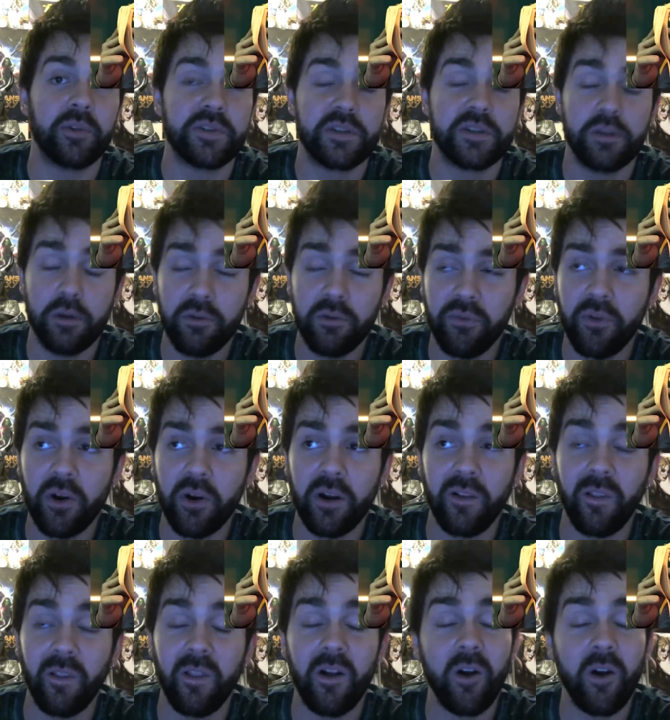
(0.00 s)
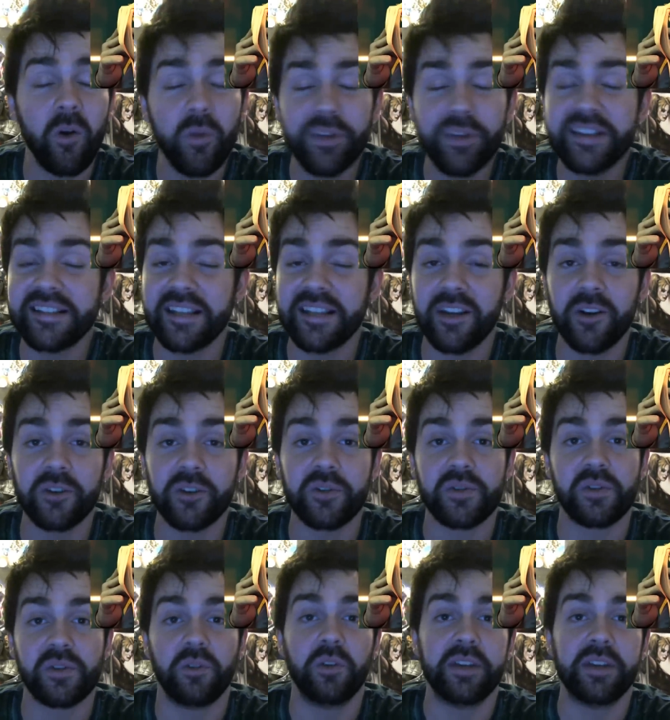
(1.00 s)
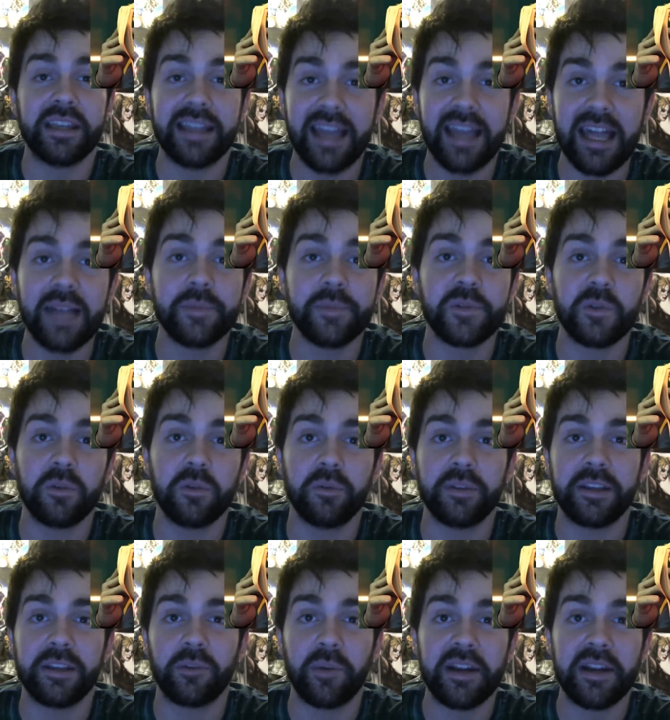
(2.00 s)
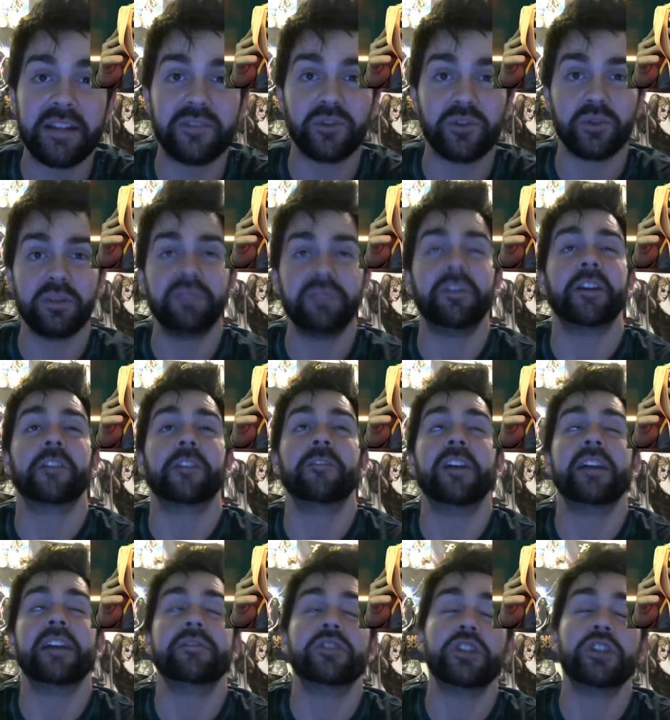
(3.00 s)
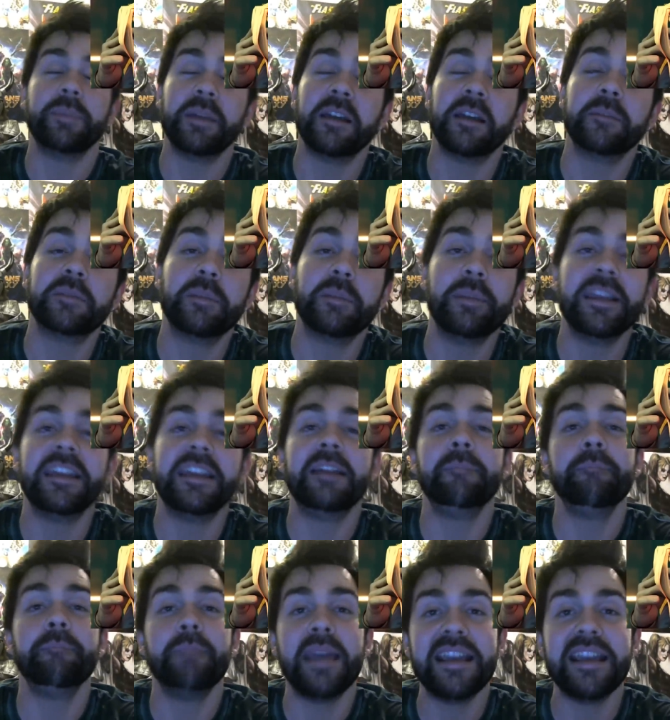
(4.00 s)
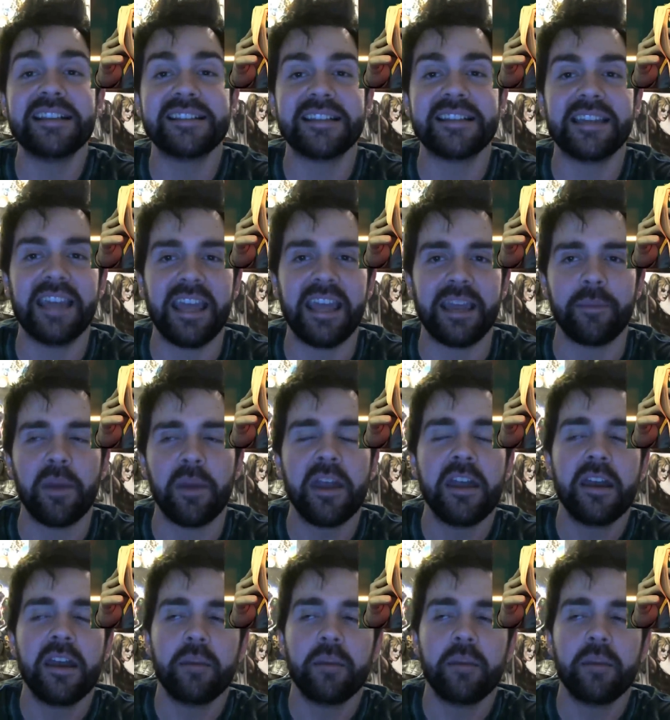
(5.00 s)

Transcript: So far, all these characters are looking absolutely great, and Street Fighter V is shaping up to be an amazing game.